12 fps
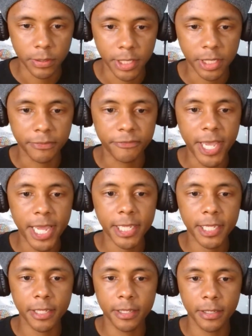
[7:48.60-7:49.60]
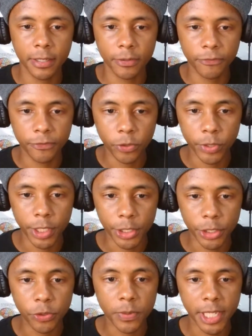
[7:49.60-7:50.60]
the lymphatic fluid
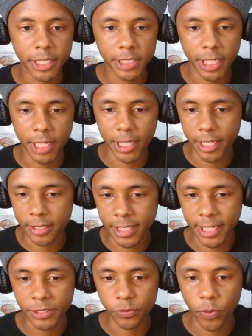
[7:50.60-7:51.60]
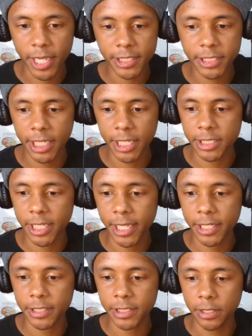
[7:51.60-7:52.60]
accumulates, it contains waste, it
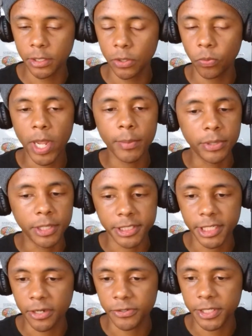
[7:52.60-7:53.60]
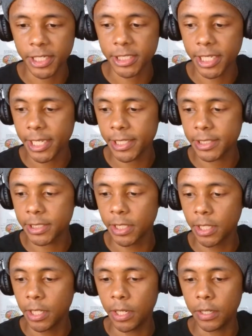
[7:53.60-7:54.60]
contains white blood cells, it contains
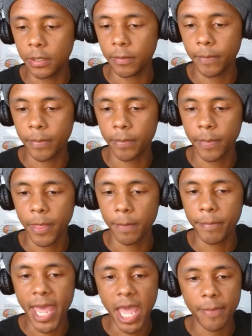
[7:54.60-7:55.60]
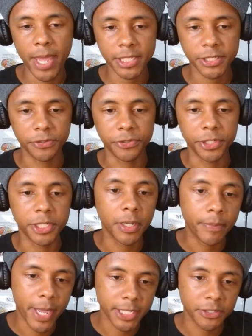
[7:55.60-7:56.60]
bad bacteria,
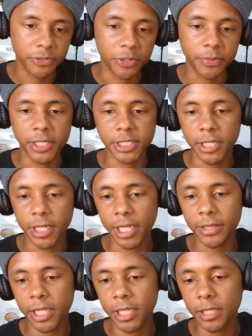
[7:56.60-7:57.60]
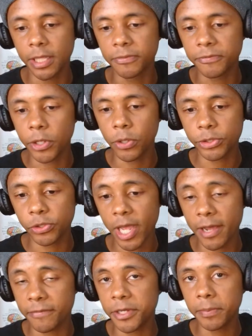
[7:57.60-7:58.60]
good bacteria, because in the lymph nodes, you
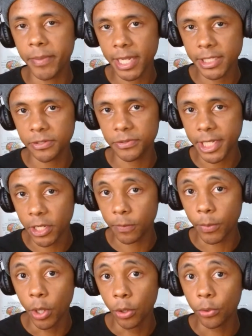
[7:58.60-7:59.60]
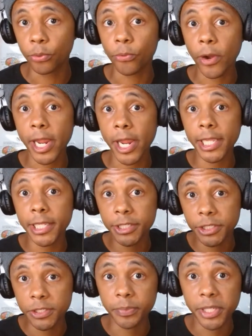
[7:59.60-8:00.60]
have good bacteria to help raise the